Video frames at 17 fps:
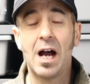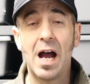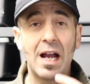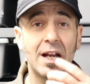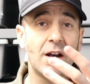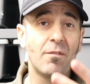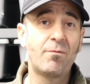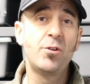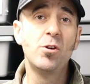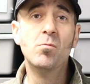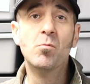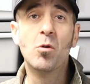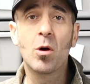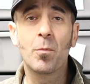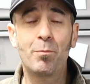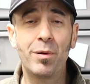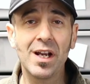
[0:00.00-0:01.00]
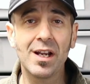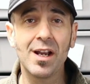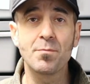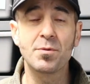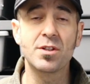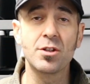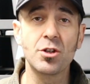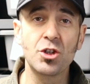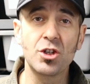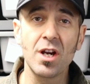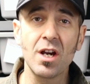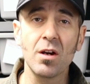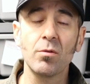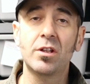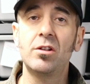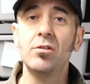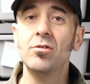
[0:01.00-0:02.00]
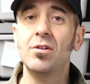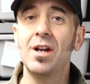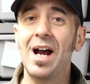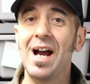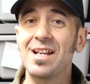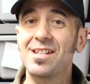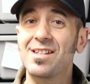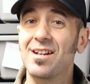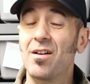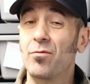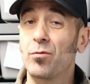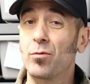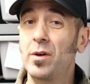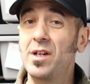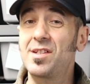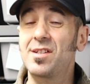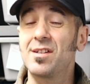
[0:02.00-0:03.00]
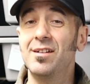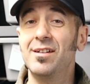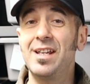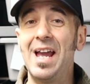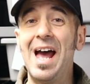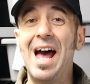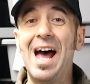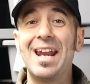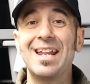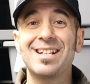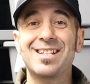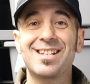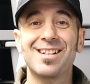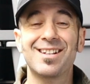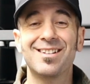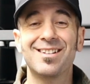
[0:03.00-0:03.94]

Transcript: I got a few more pickups to share with you guys that I've recently added to the